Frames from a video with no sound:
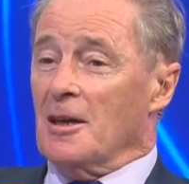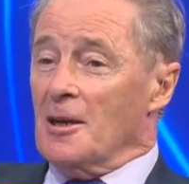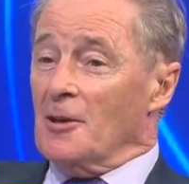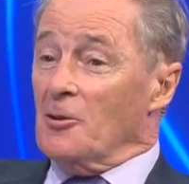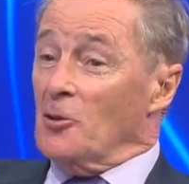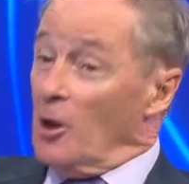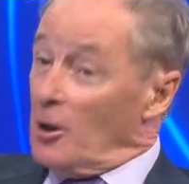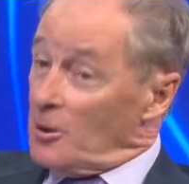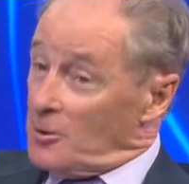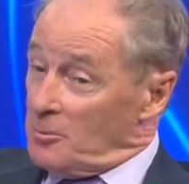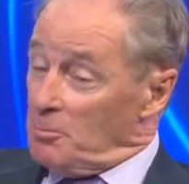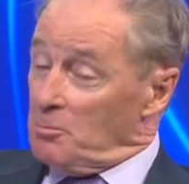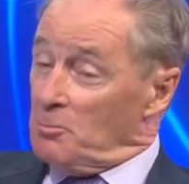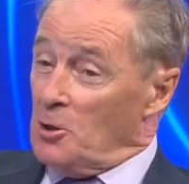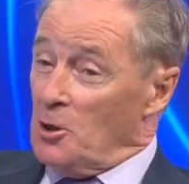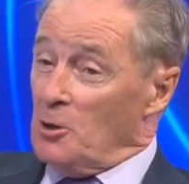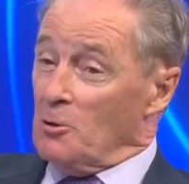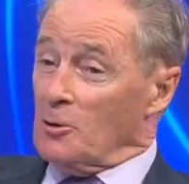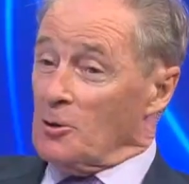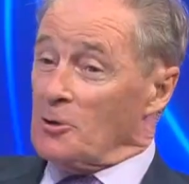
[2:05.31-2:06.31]
not
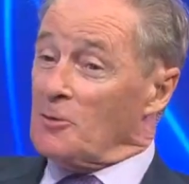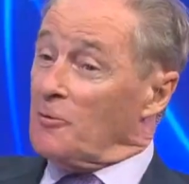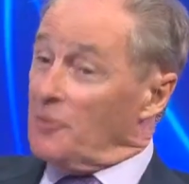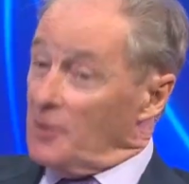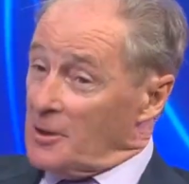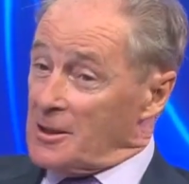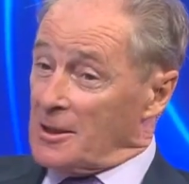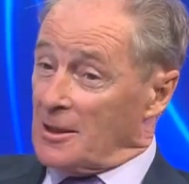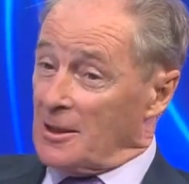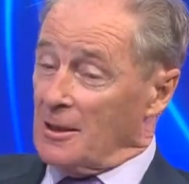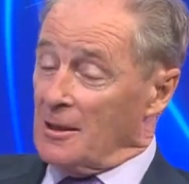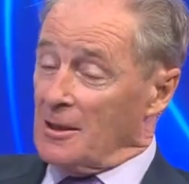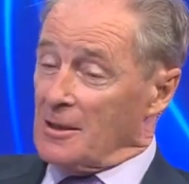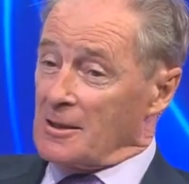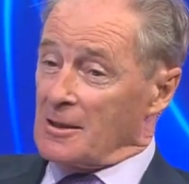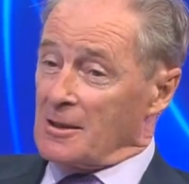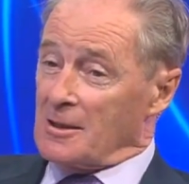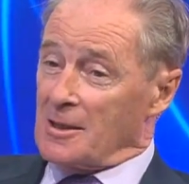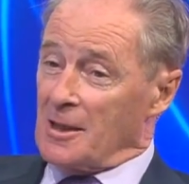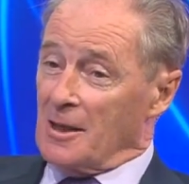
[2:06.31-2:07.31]
huge physically,
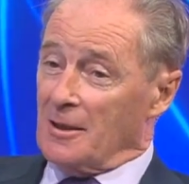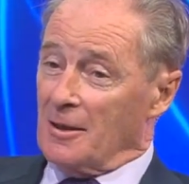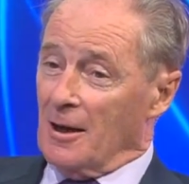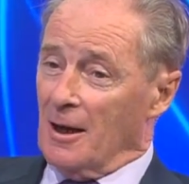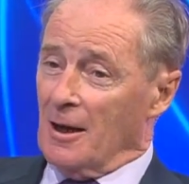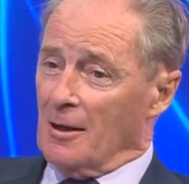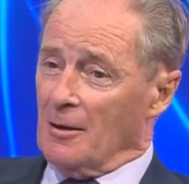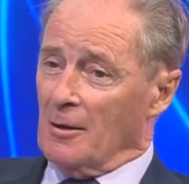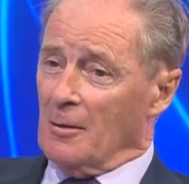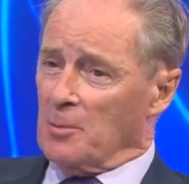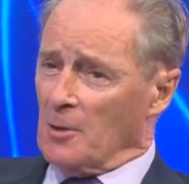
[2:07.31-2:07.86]
as I said earlier,